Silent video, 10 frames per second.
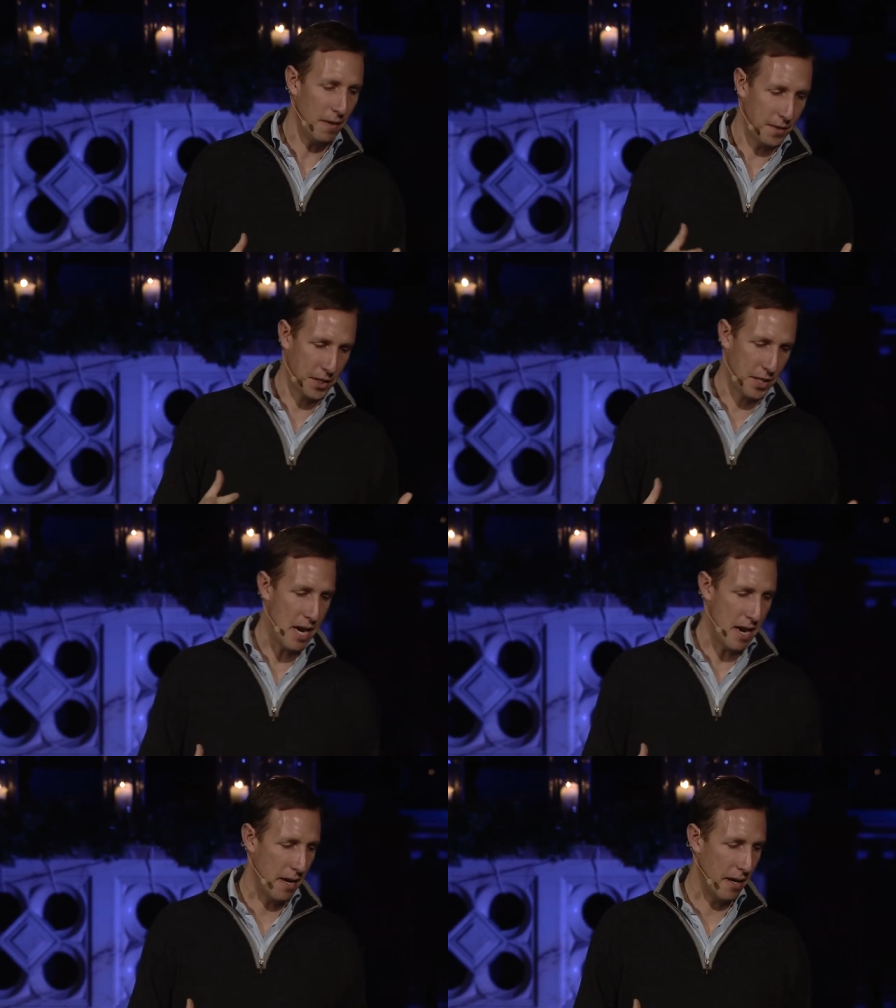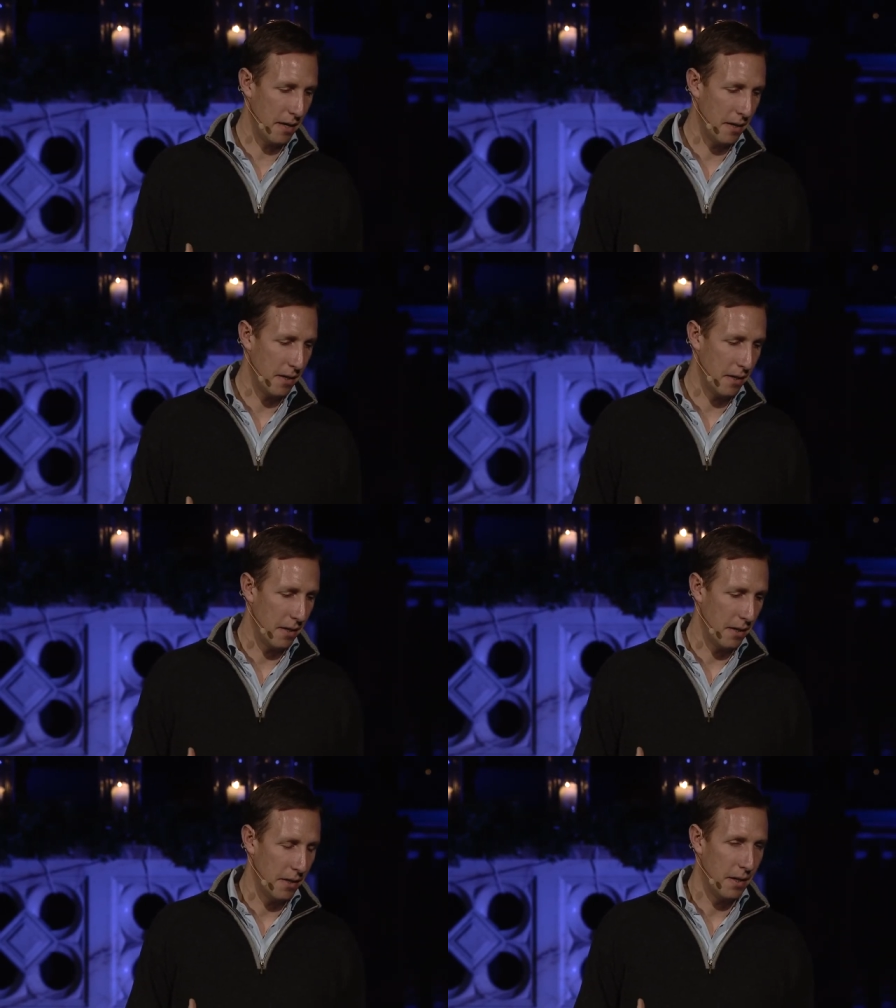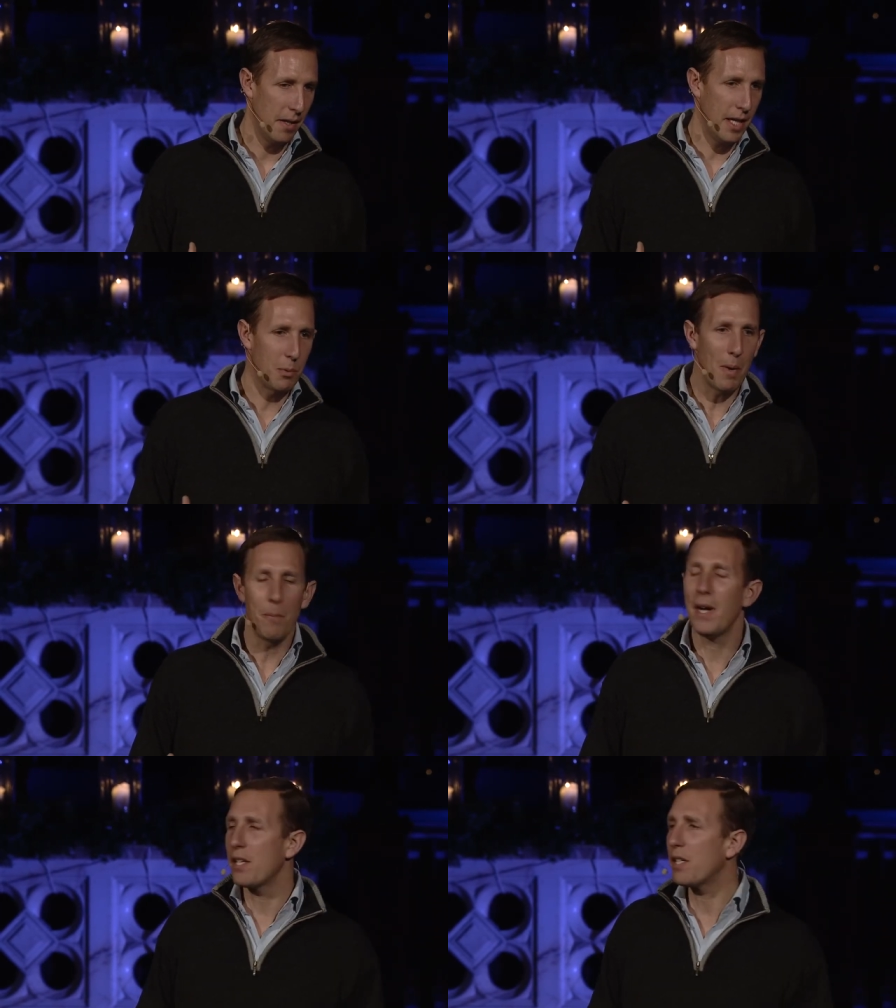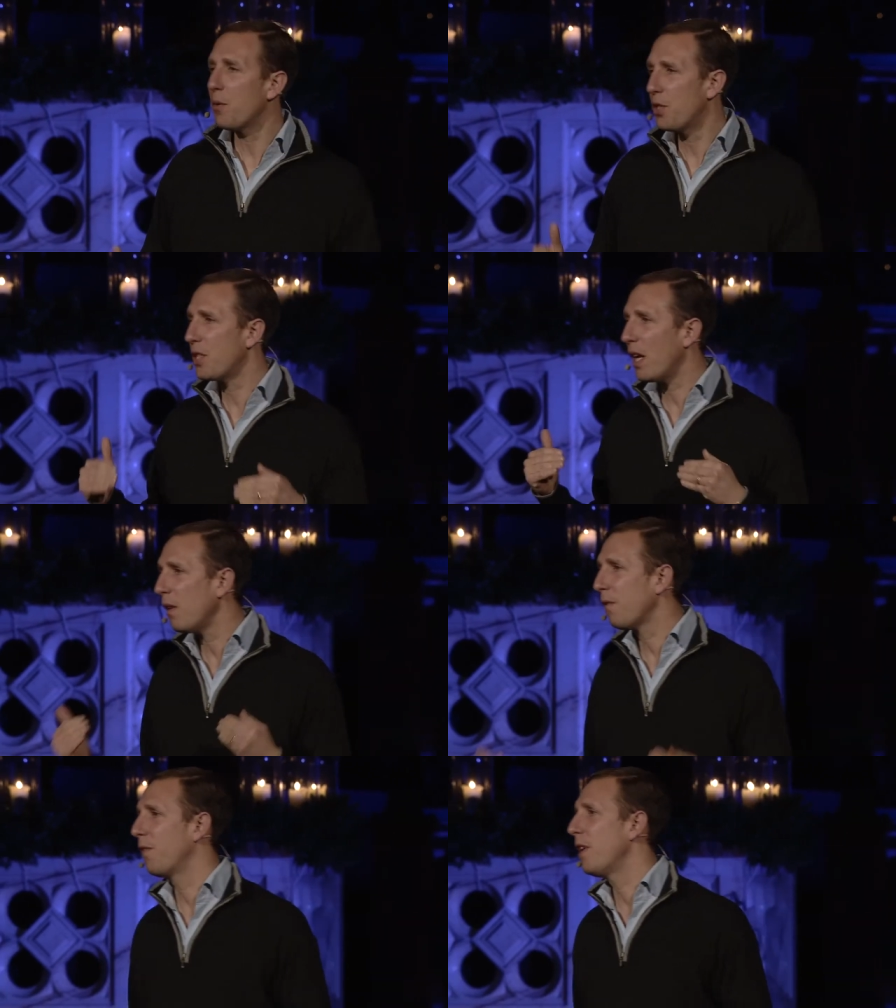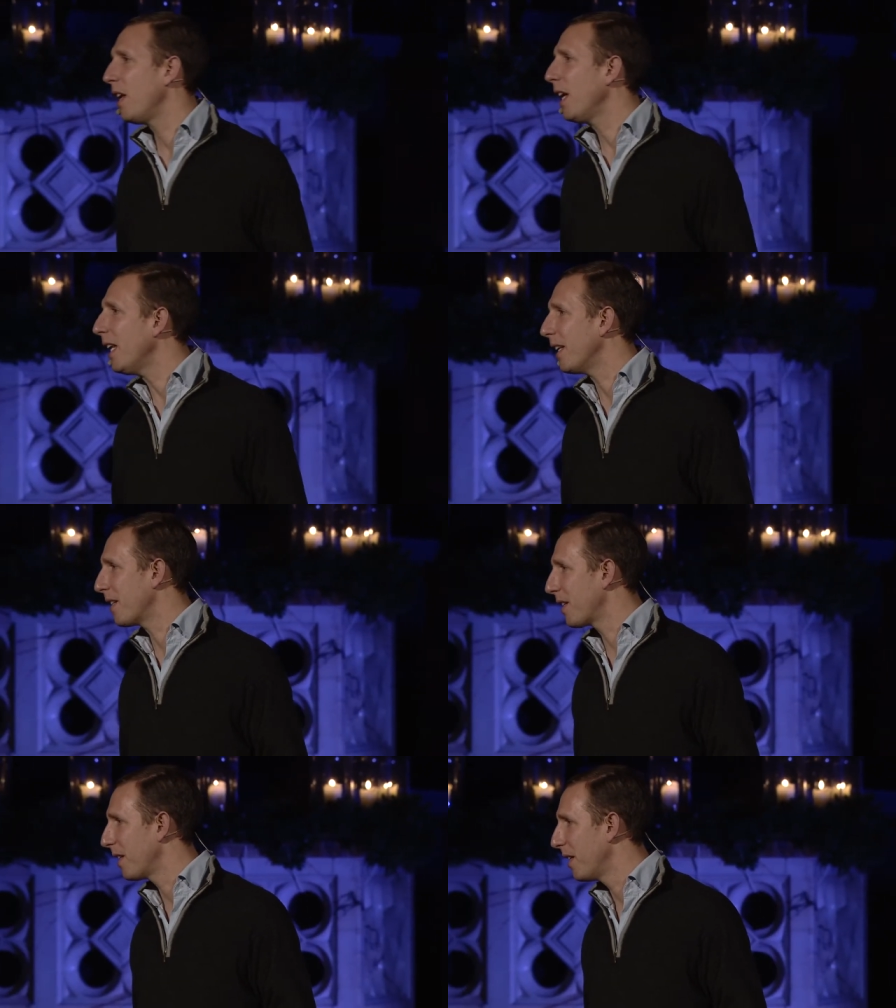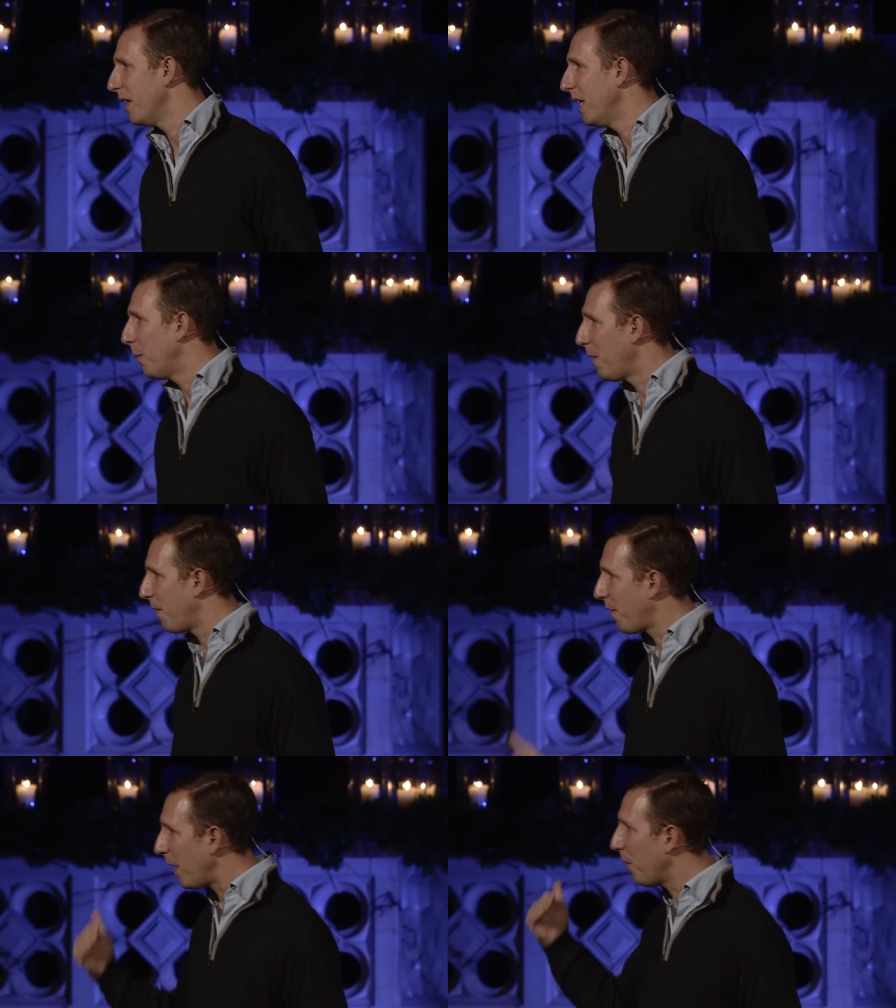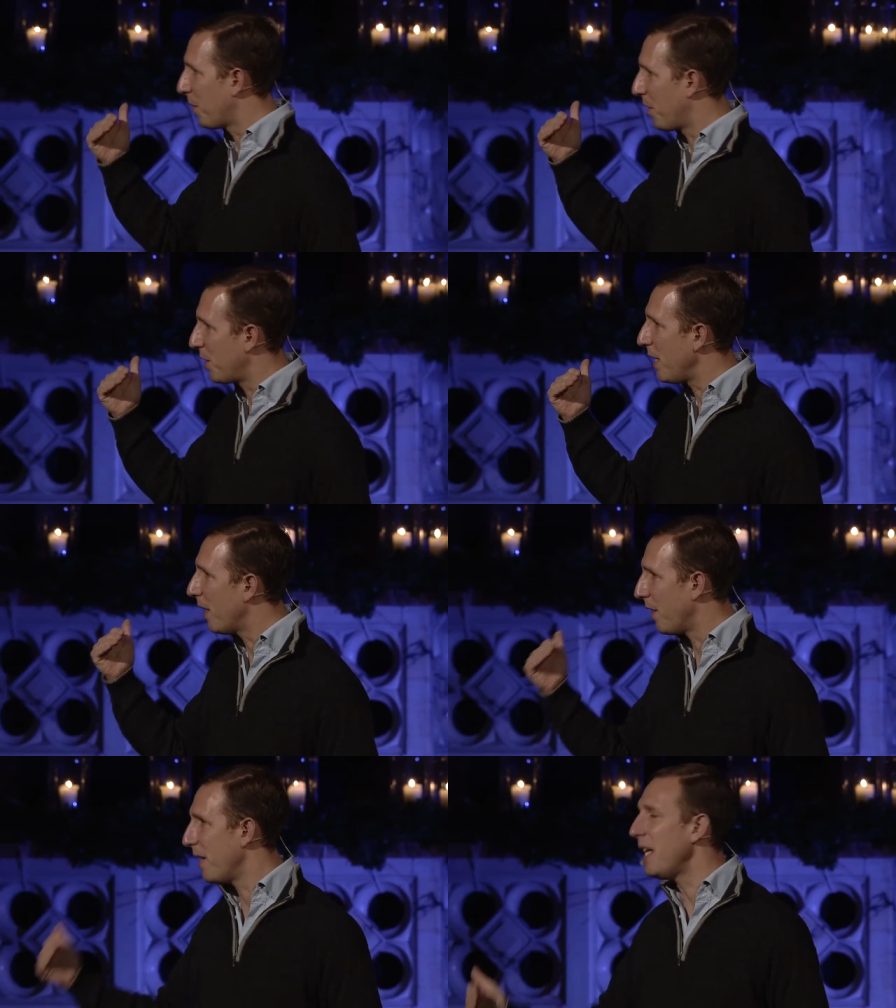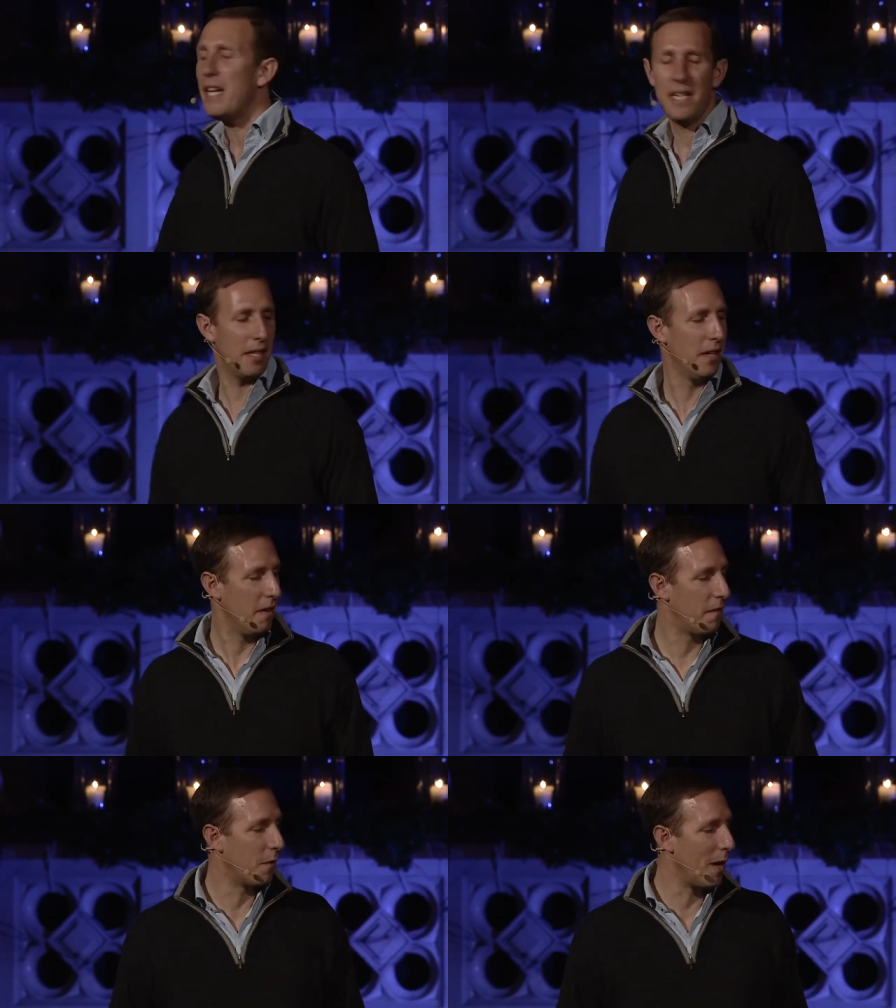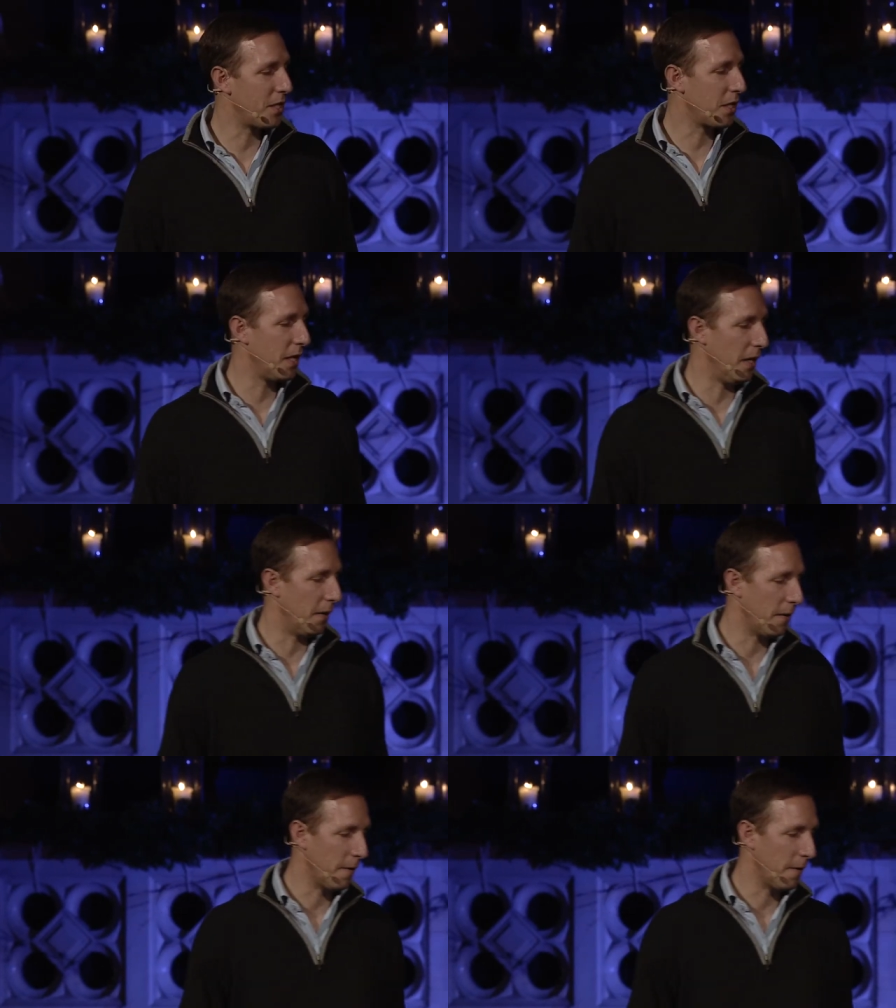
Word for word: of sin. It's when we're so self reliant, we fail to see our need for rescue.